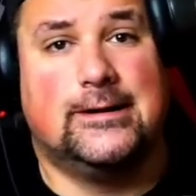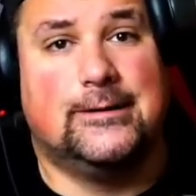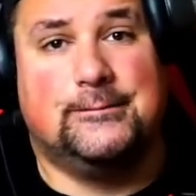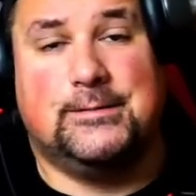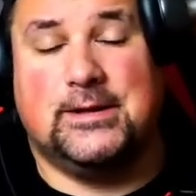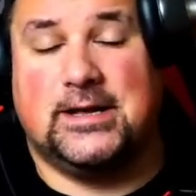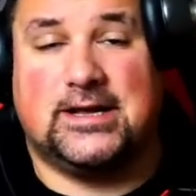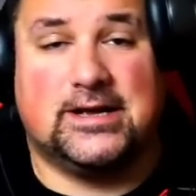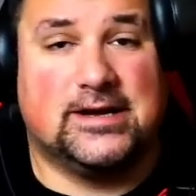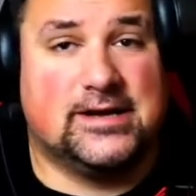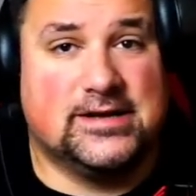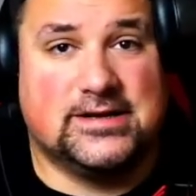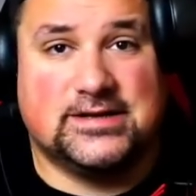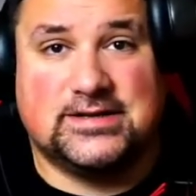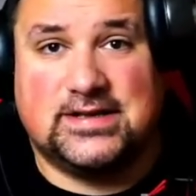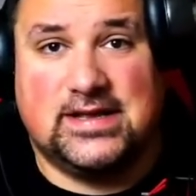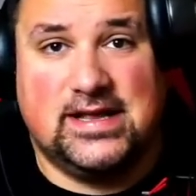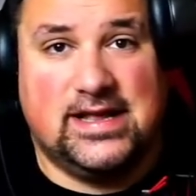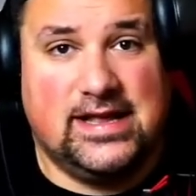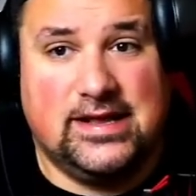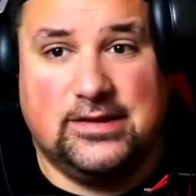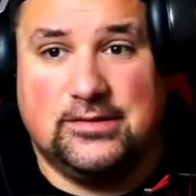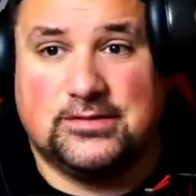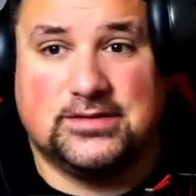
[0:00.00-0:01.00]
Because the
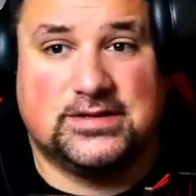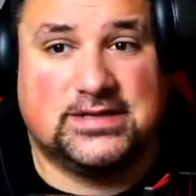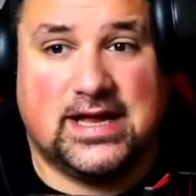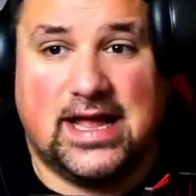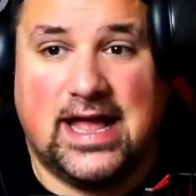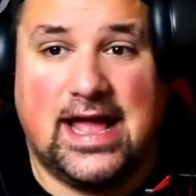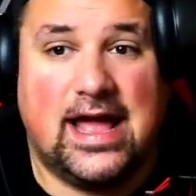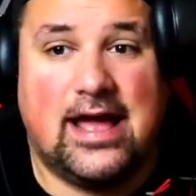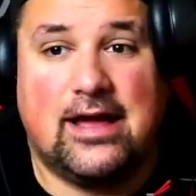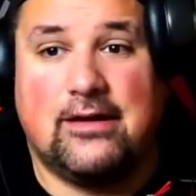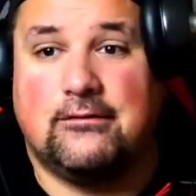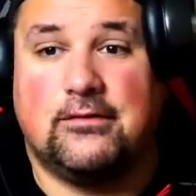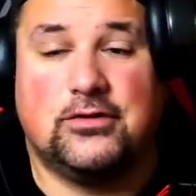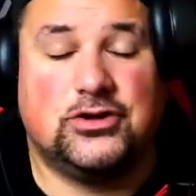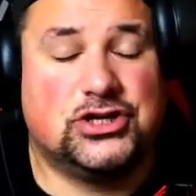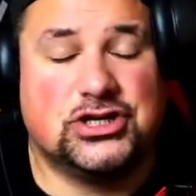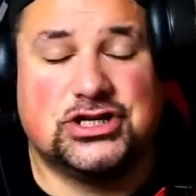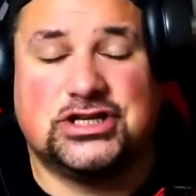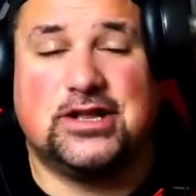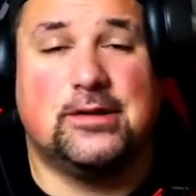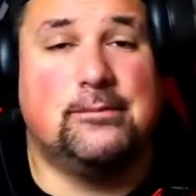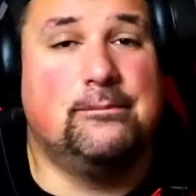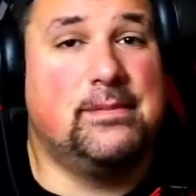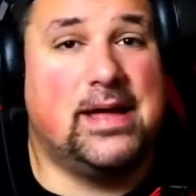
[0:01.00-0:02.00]
Eagles have,
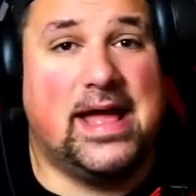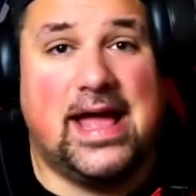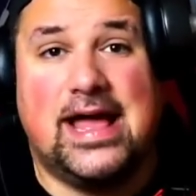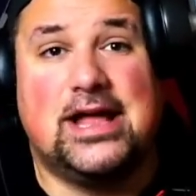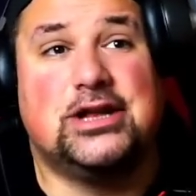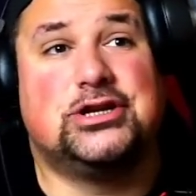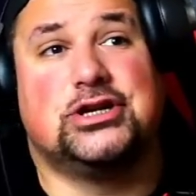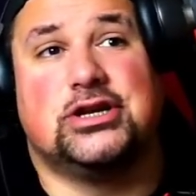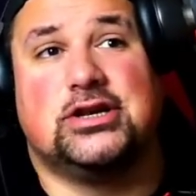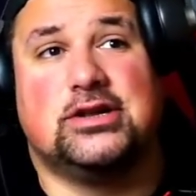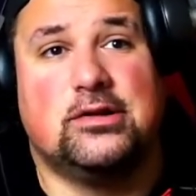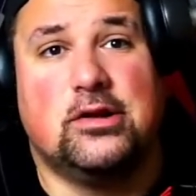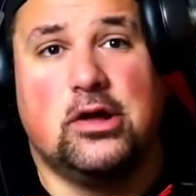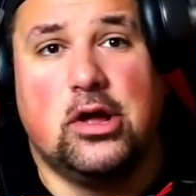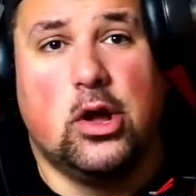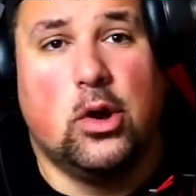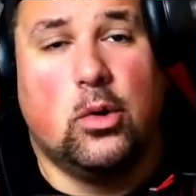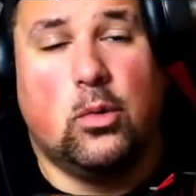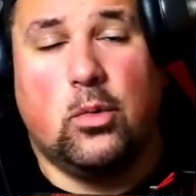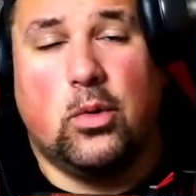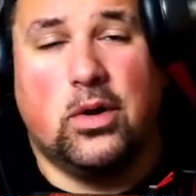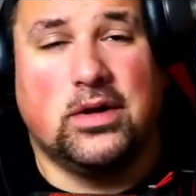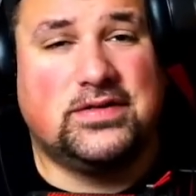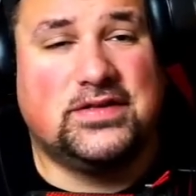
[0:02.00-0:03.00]
just imagine
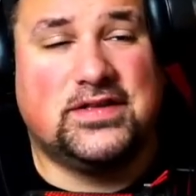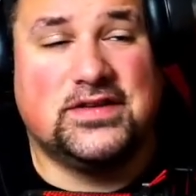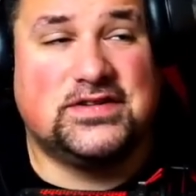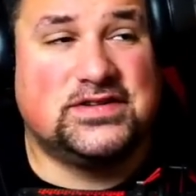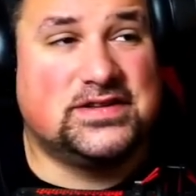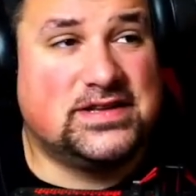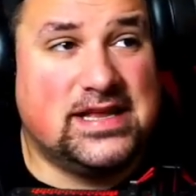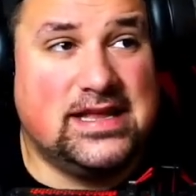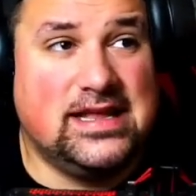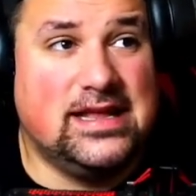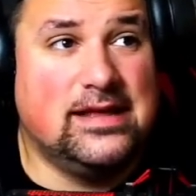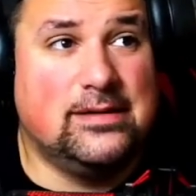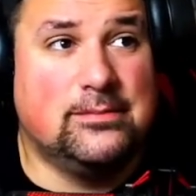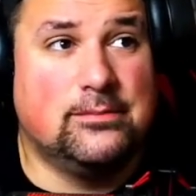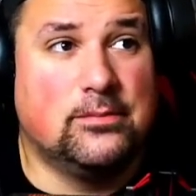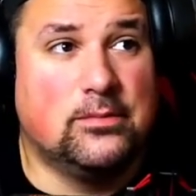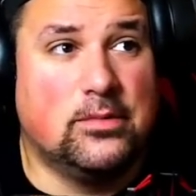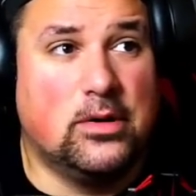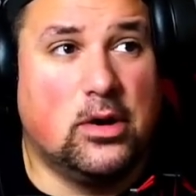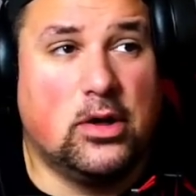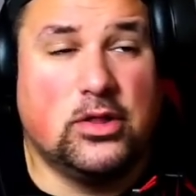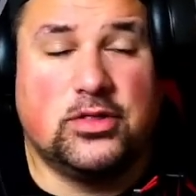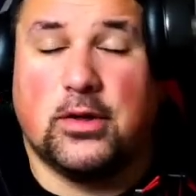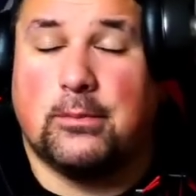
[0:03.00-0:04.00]
what this team,
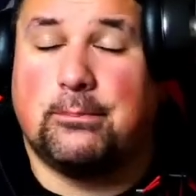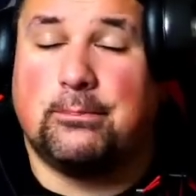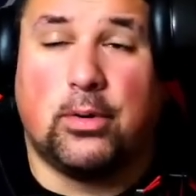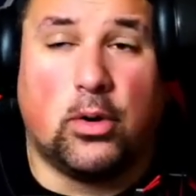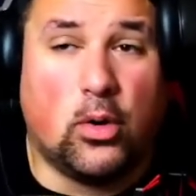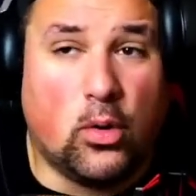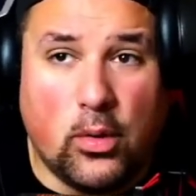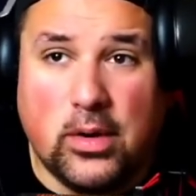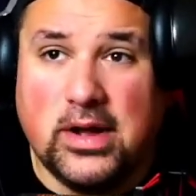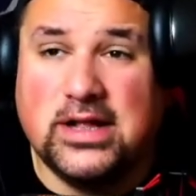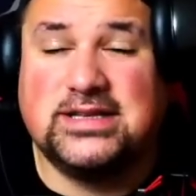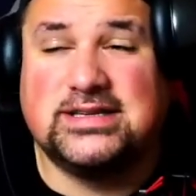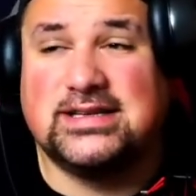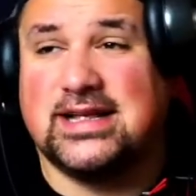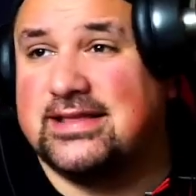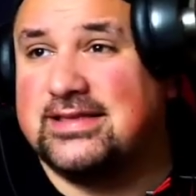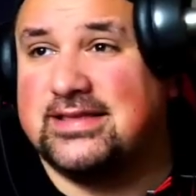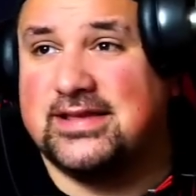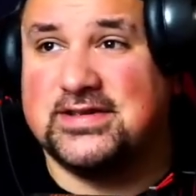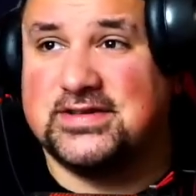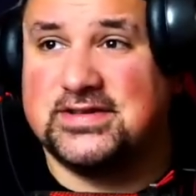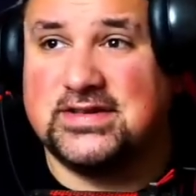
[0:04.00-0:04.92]
the points that this